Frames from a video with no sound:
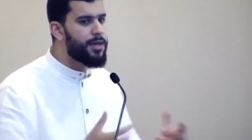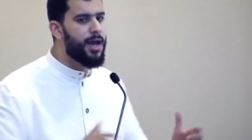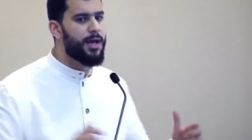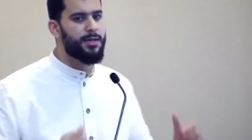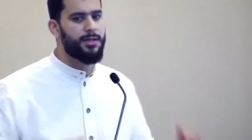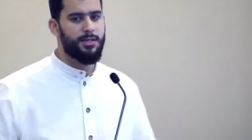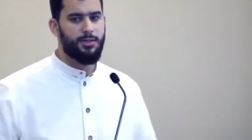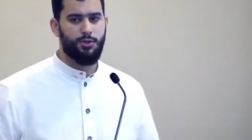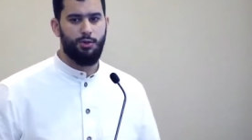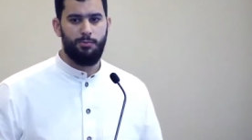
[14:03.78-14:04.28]
and
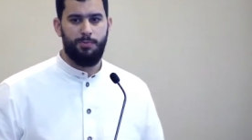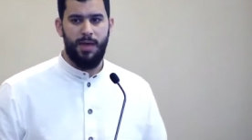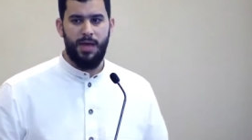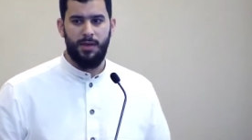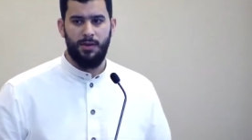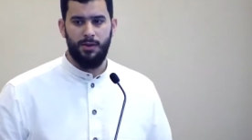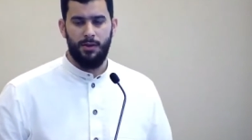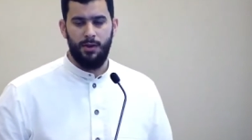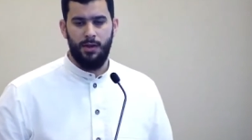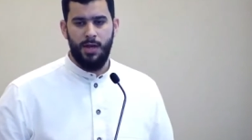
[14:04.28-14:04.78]
not
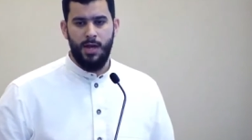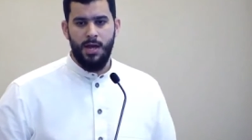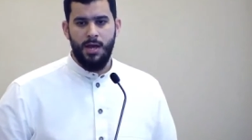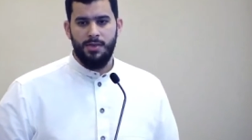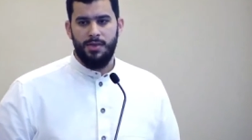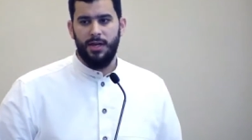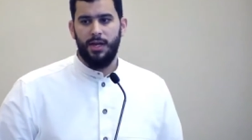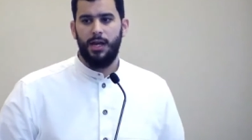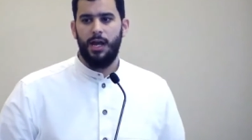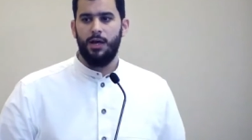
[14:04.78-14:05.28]
disobeyed,
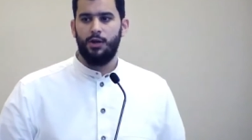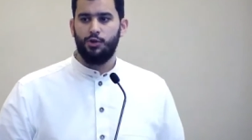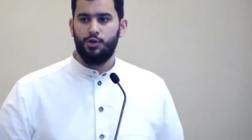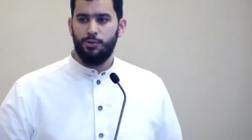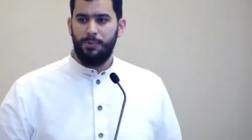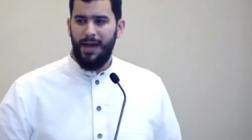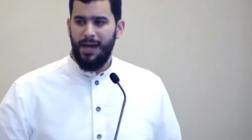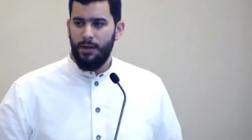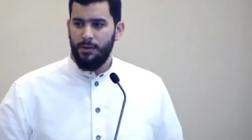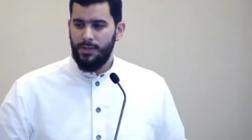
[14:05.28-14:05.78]
that Allah
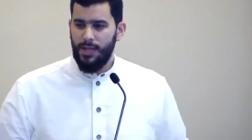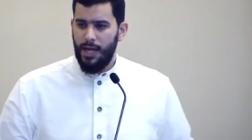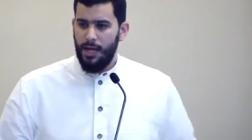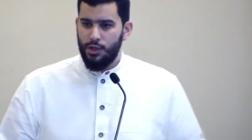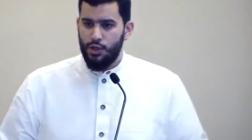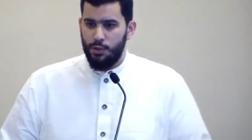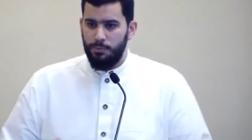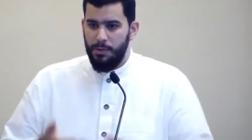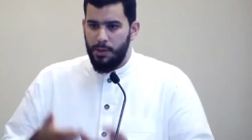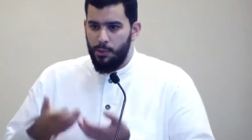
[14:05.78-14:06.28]
subhanahu wa
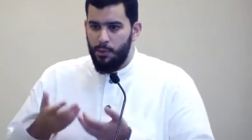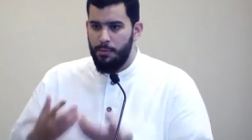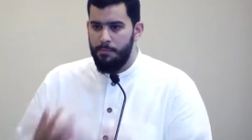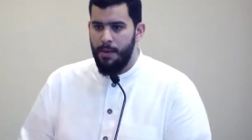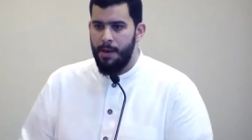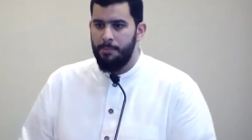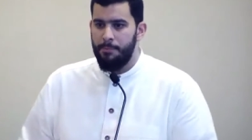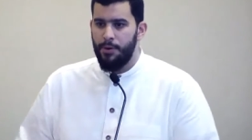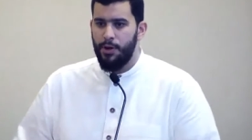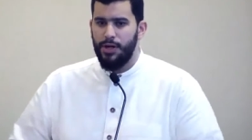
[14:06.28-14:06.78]
ta'ala should be
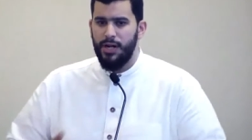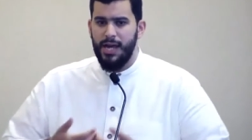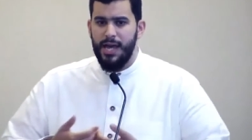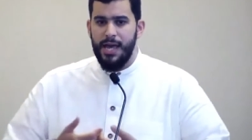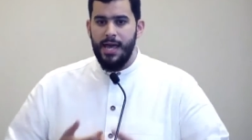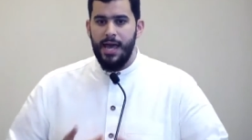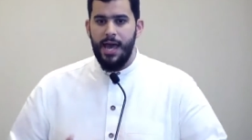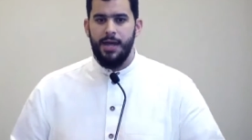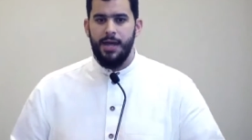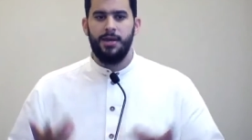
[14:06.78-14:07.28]
remembered
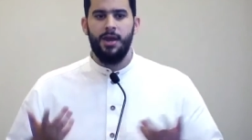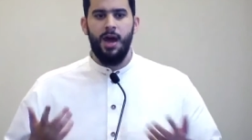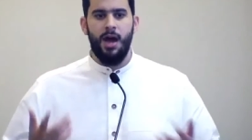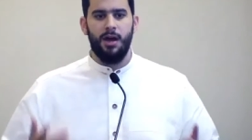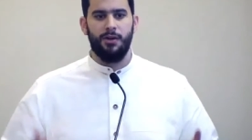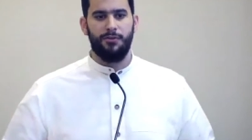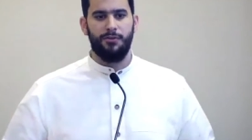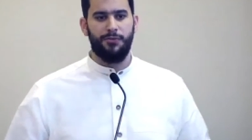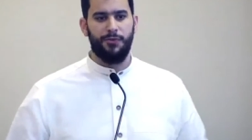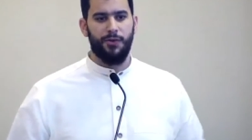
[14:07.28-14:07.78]
and not
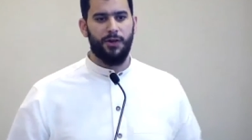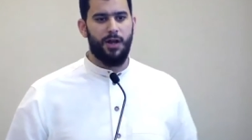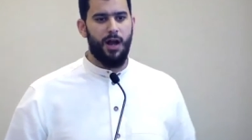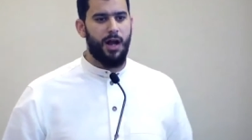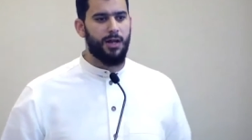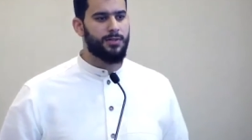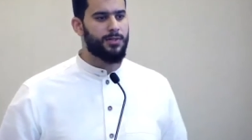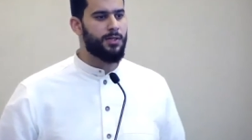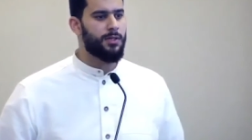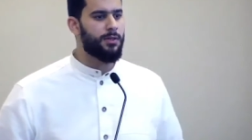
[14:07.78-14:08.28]

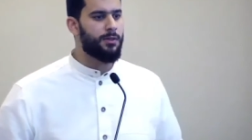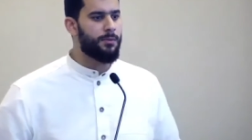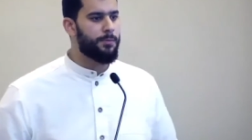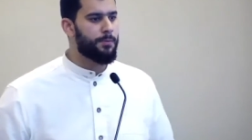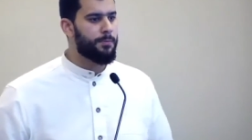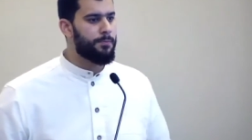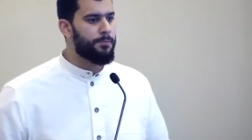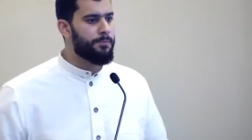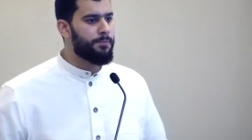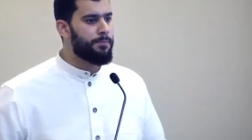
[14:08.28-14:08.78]
forgotten,
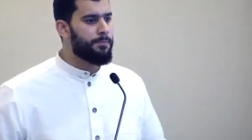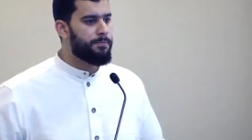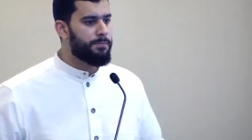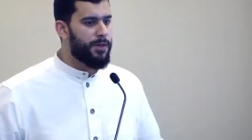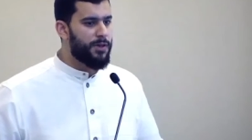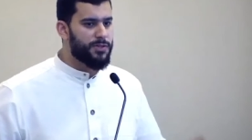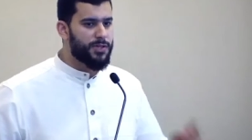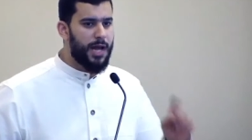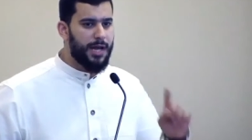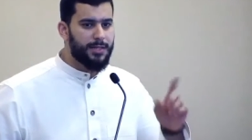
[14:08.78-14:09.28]

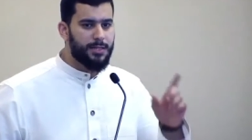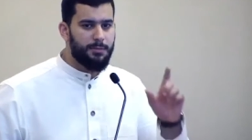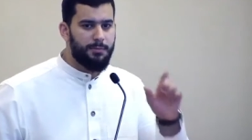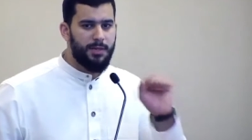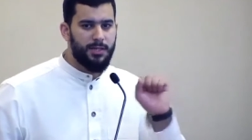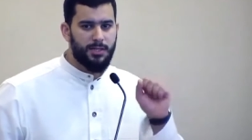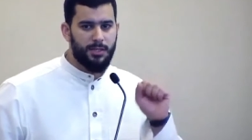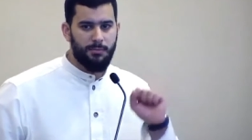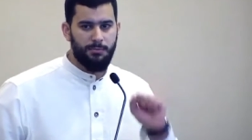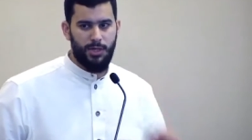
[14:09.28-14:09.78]
there's got to be
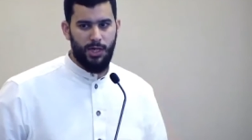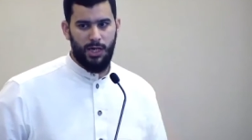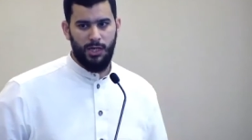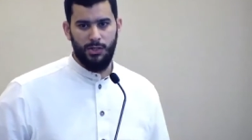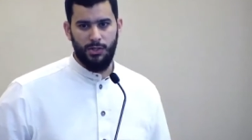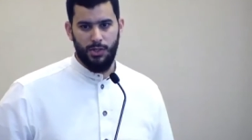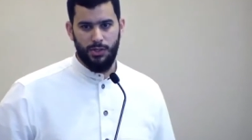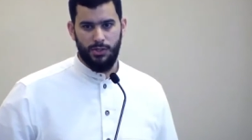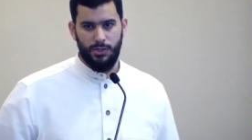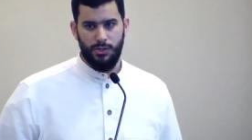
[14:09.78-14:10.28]
some
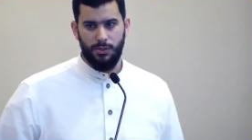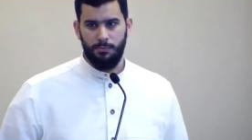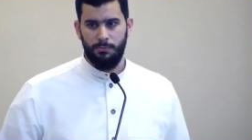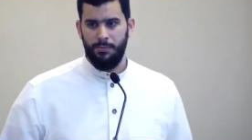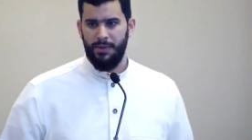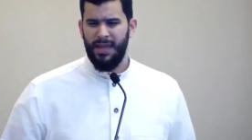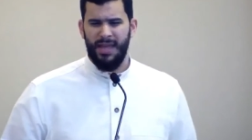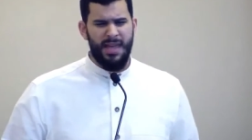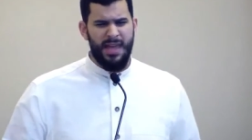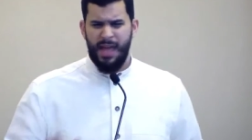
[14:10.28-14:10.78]
changes.
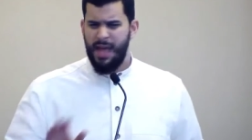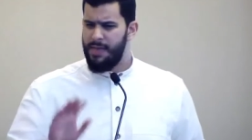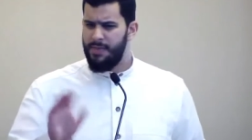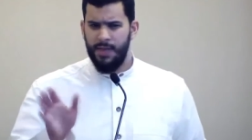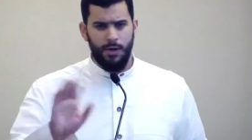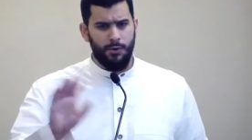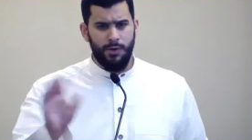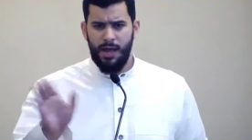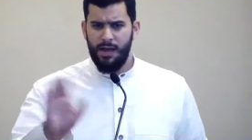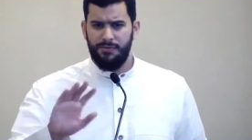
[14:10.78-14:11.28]
And
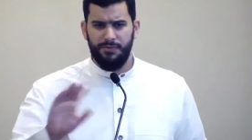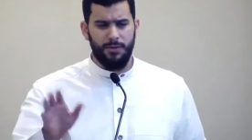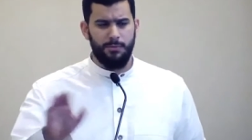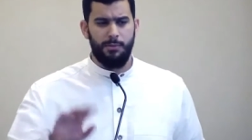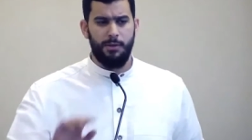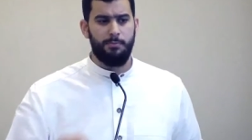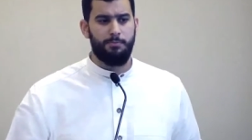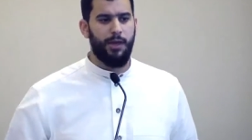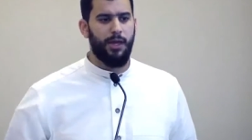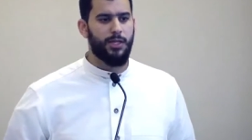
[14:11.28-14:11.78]
they don't have to
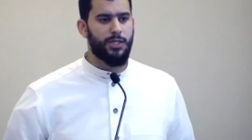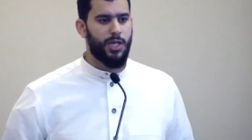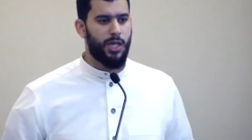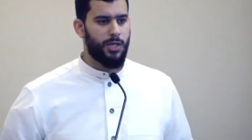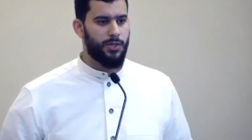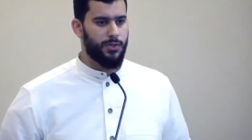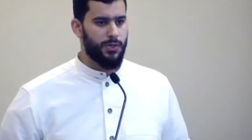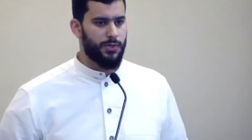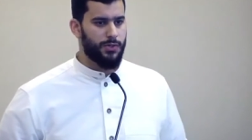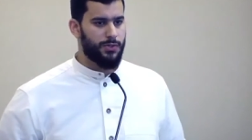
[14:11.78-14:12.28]
be big
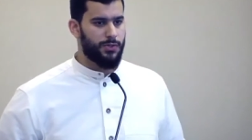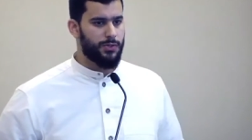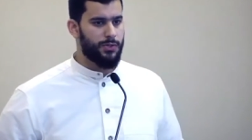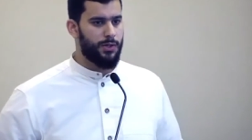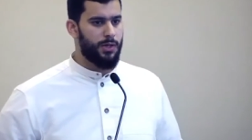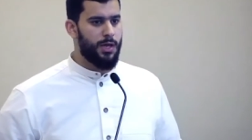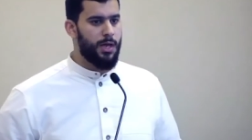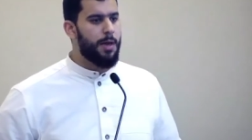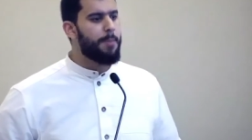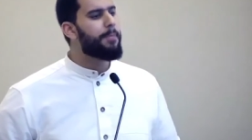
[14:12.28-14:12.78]
changes,
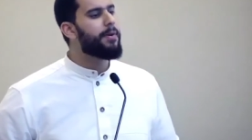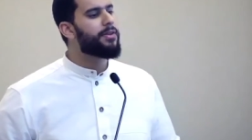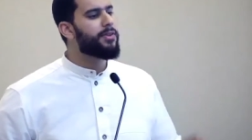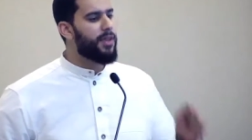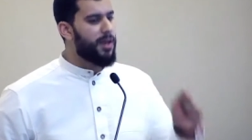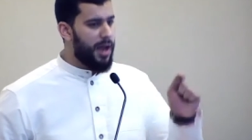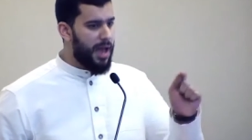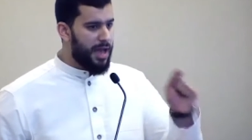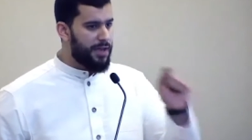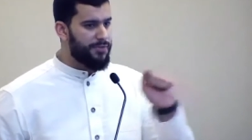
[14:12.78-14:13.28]
but
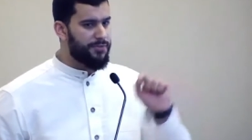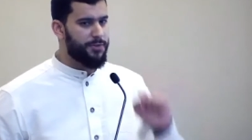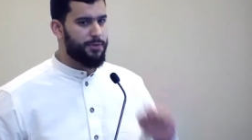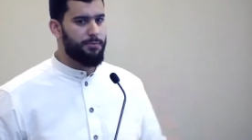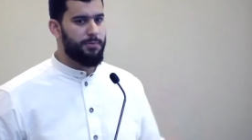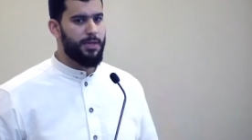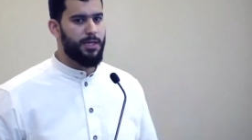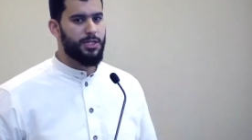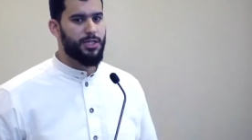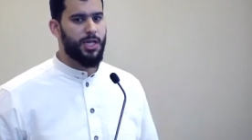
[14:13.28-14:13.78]
there have
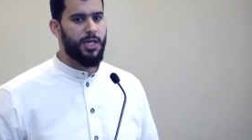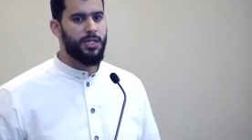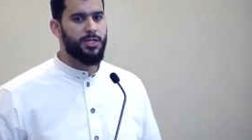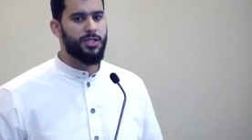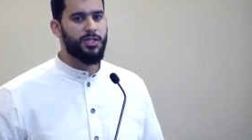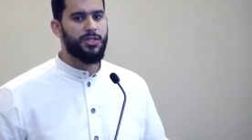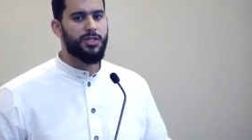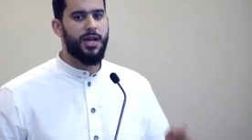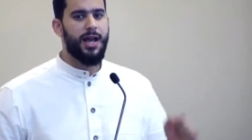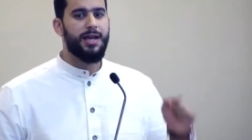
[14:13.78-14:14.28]
to be
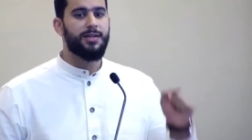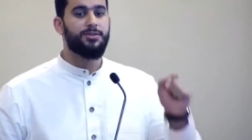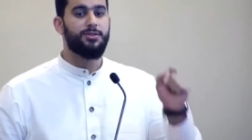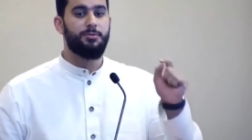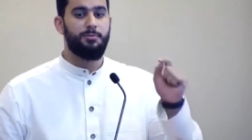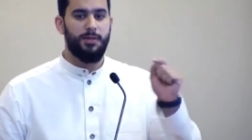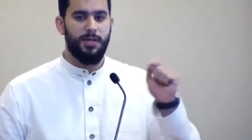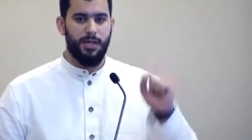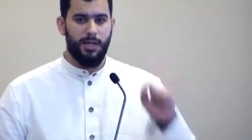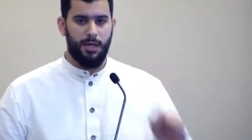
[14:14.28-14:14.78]
changes, there has
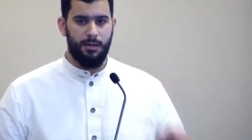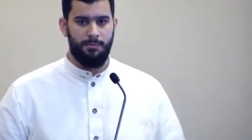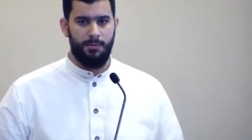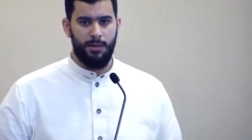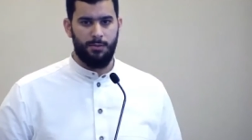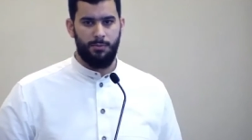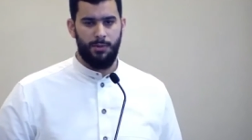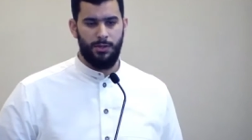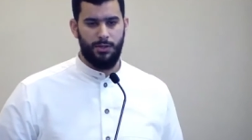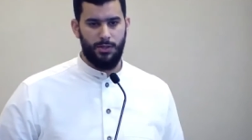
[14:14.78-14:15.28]
to be a
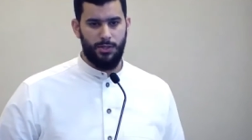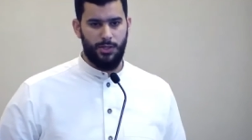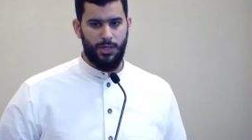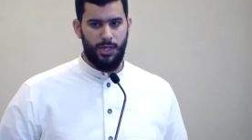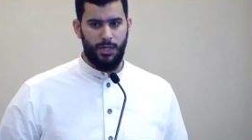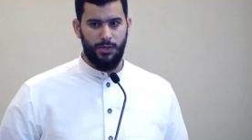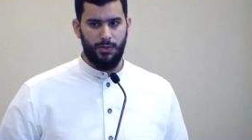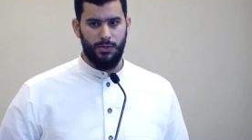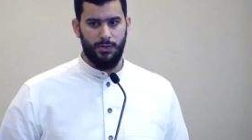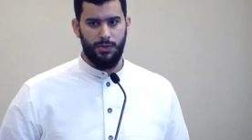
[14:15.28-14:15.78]
commitment to
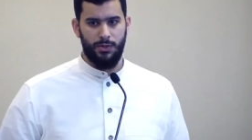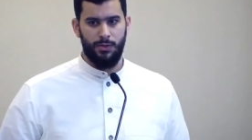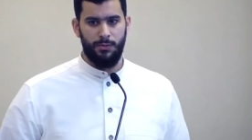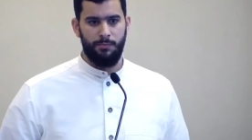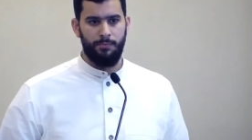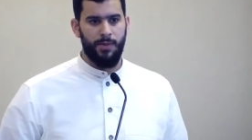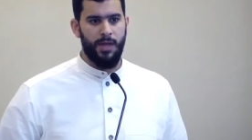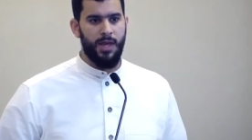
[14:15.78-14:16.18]
change.